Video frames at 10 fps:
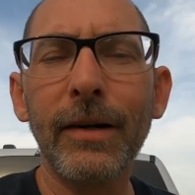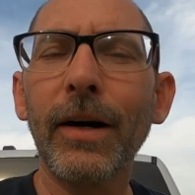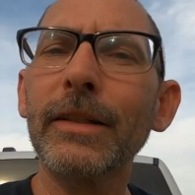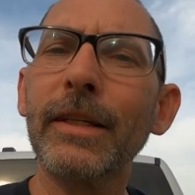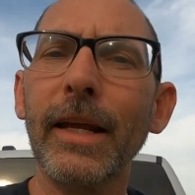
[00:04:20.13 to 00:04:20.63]

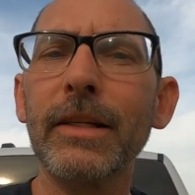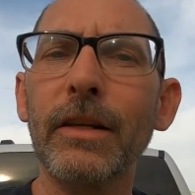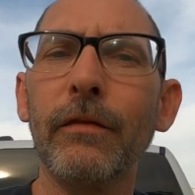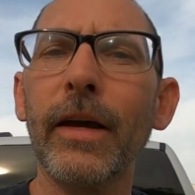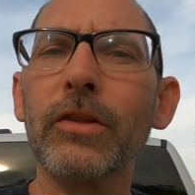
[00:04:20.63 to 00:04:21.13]
on today's
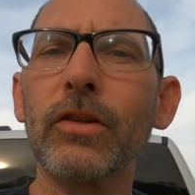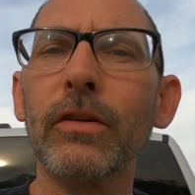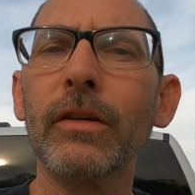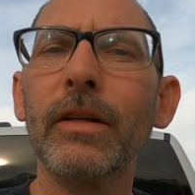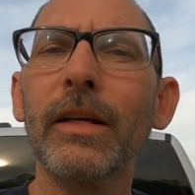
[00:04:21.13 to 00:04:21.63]

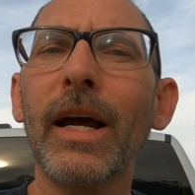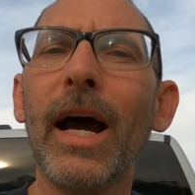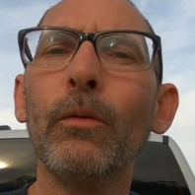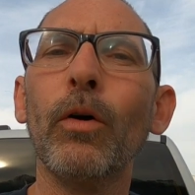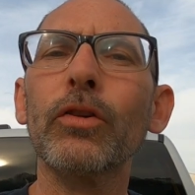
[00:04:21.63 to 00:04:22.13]
adventure,
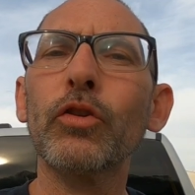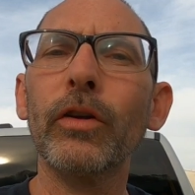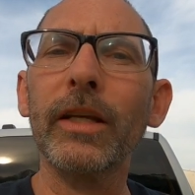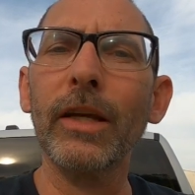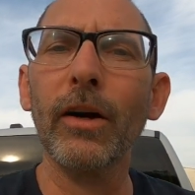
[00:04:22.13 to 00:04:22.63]
I want you
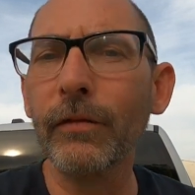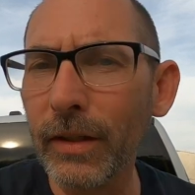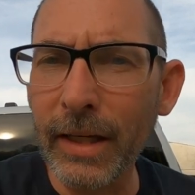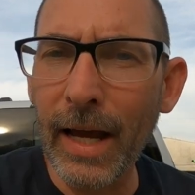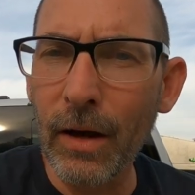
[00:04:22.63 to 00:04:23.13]
to get off
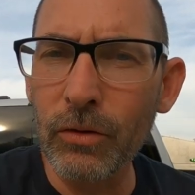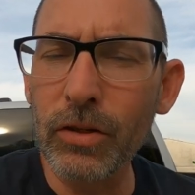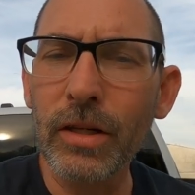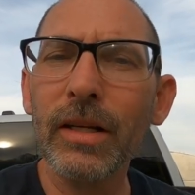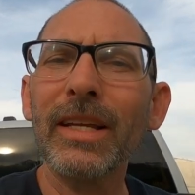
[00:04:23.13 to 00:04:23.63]
the
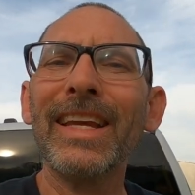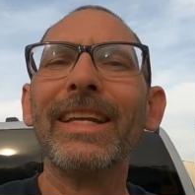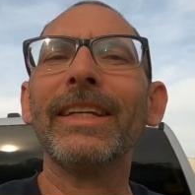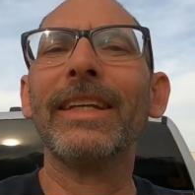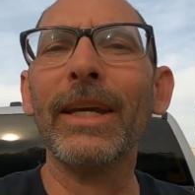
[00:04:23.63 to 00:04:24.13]
couch,
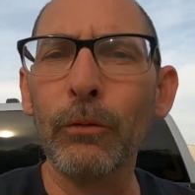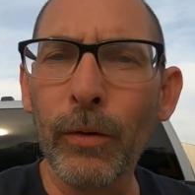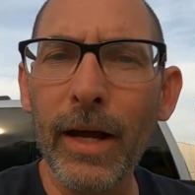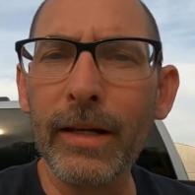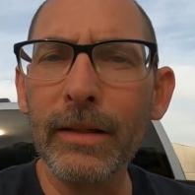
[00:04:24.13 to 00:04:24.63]
get
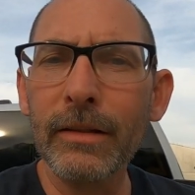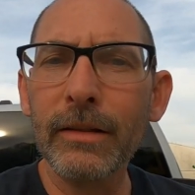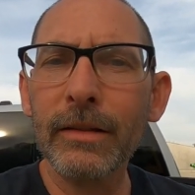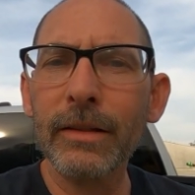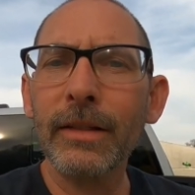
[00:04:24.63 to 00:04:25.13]
ready,
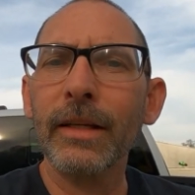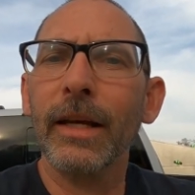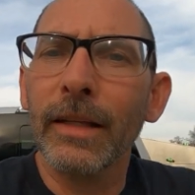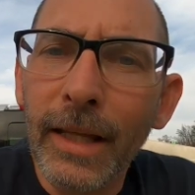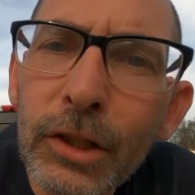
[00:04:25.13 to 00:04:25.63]

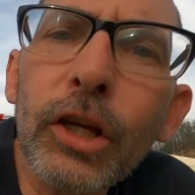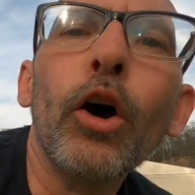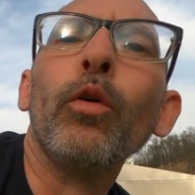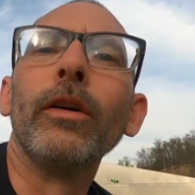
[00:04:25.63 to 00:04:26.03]
let's go.